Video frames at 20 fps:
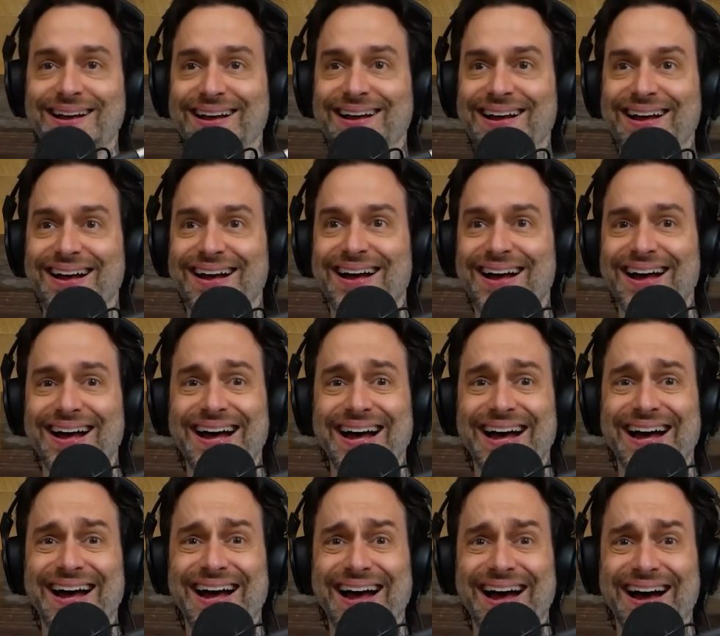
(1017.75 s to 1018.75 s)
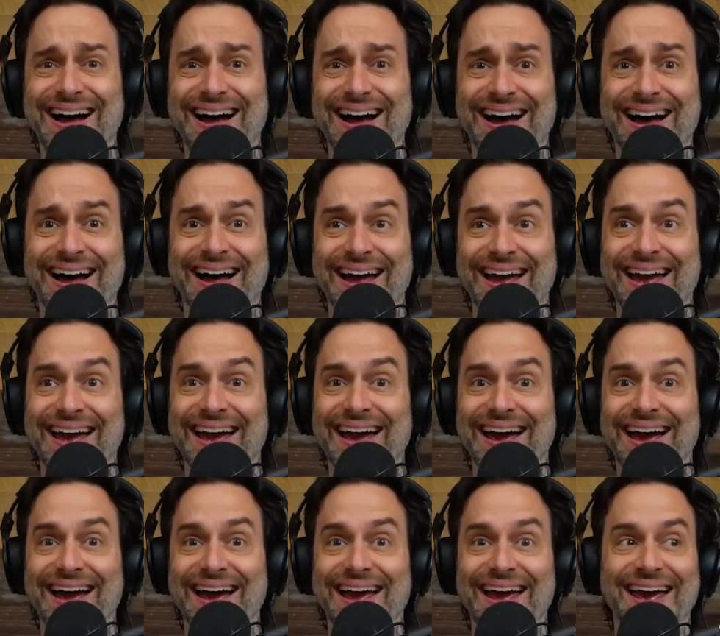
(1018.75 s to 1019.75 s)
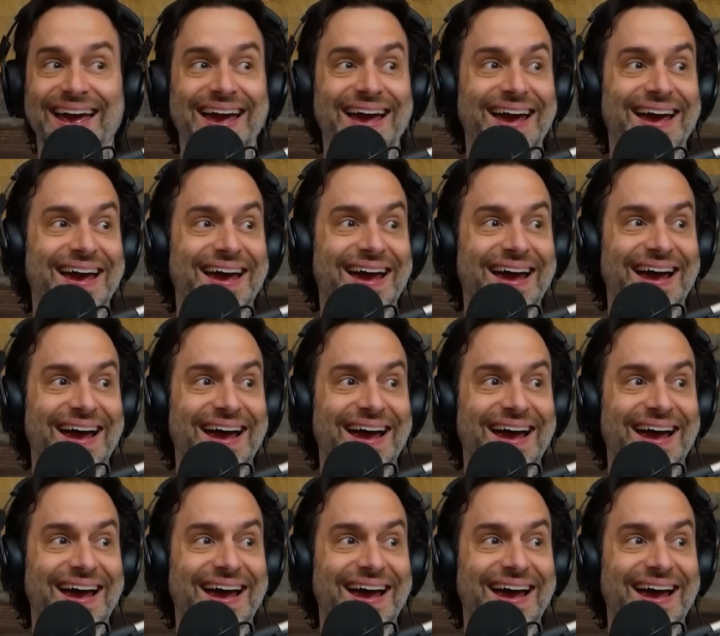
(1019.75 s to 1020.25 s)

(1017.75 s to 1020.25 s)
(no one is talking)